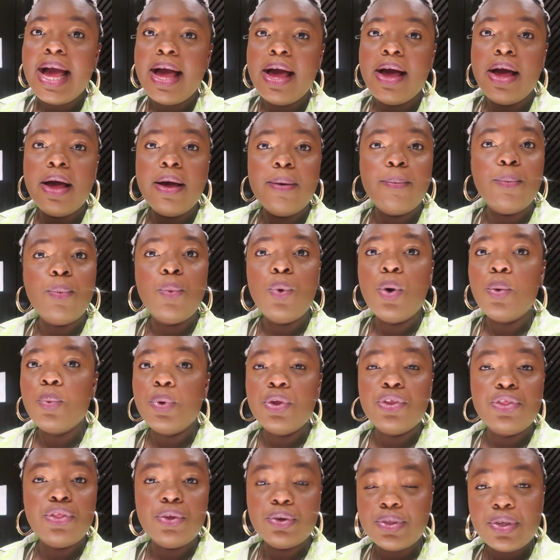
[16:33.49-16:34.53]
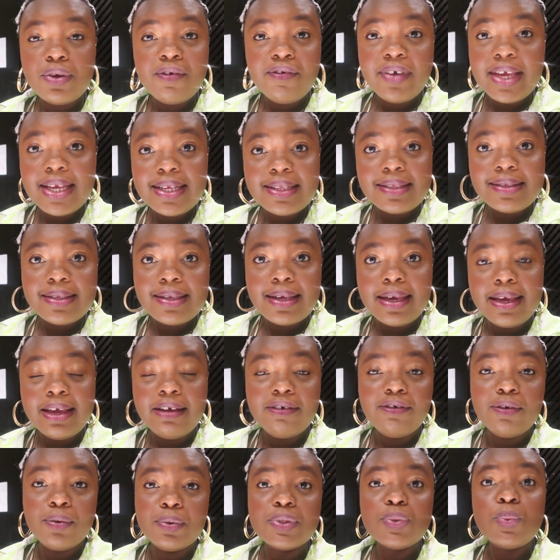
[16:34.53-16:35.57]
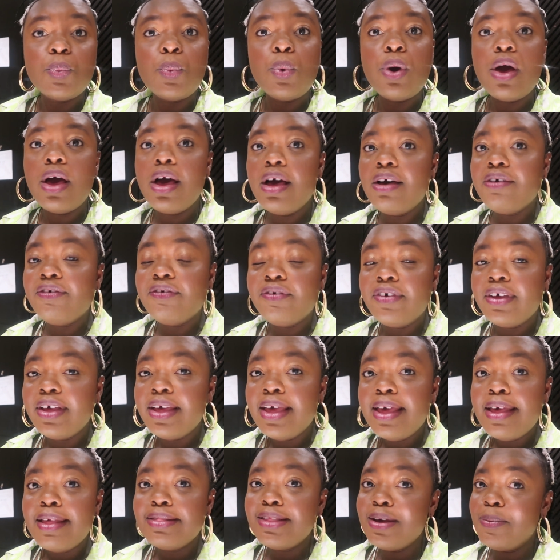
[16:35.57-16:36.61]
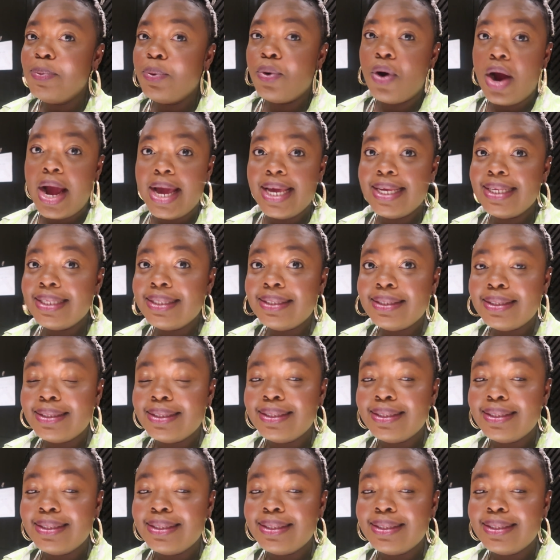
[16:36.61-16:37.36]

um, what we thought of it if it was worth the price